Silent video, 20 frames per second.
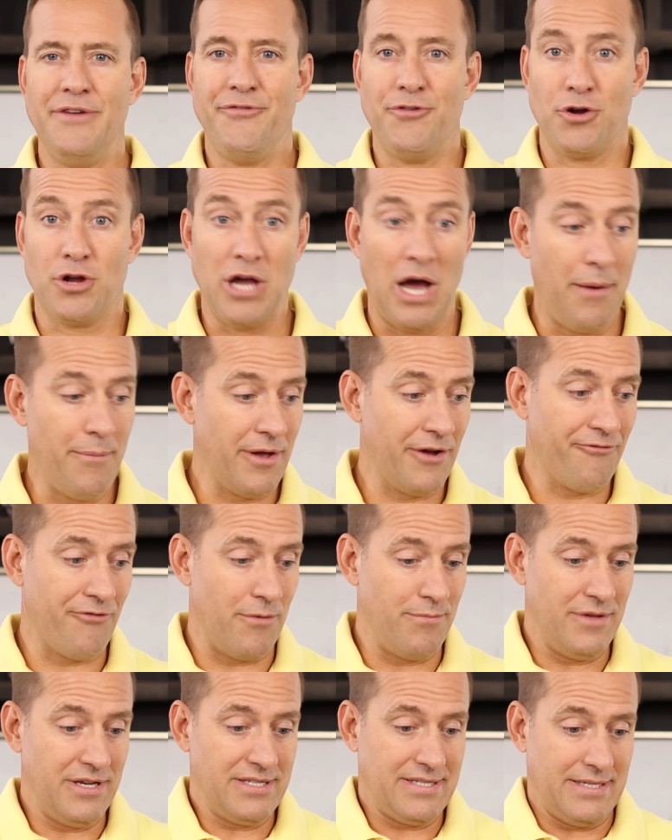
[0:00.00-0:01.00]
If you're coming
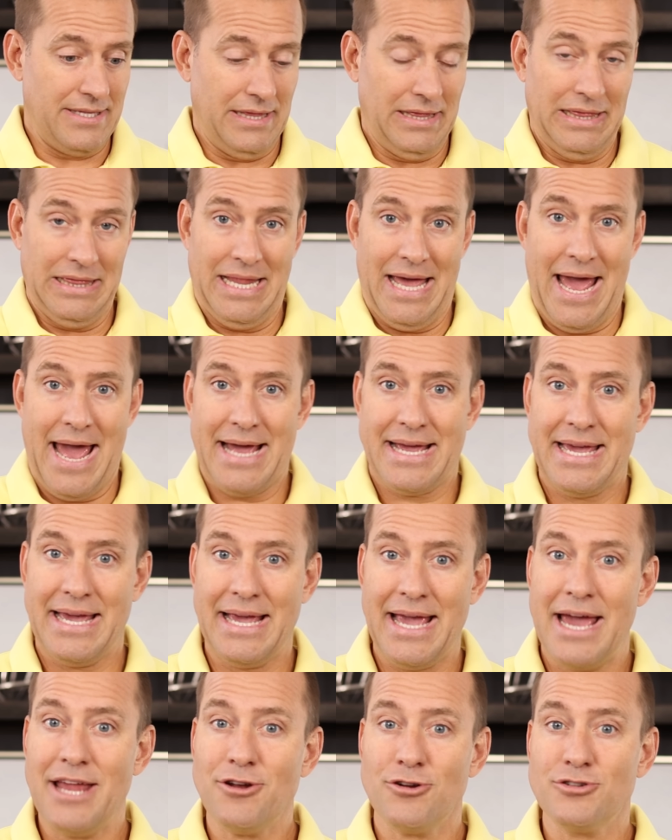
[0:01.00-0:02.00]
from this
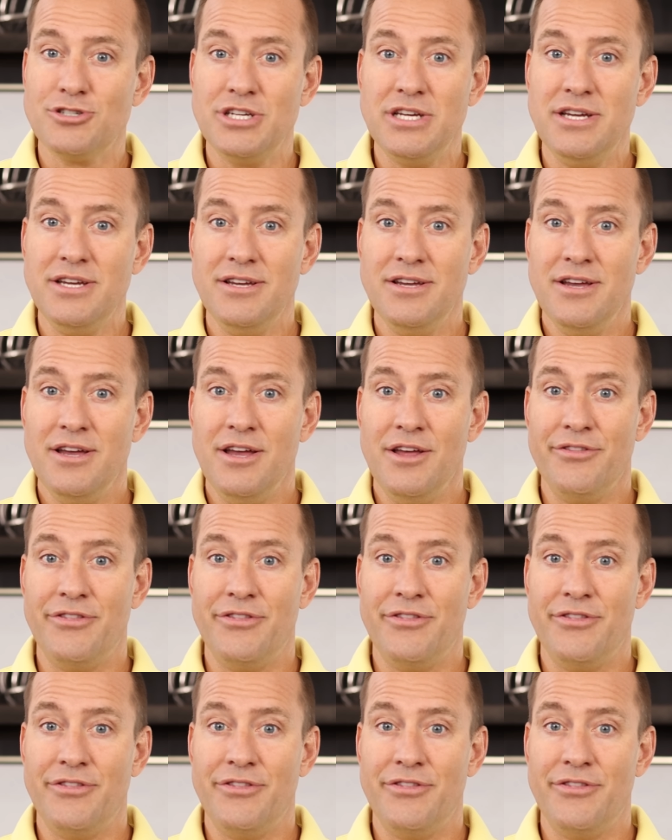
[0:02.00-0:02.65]
lacking energy,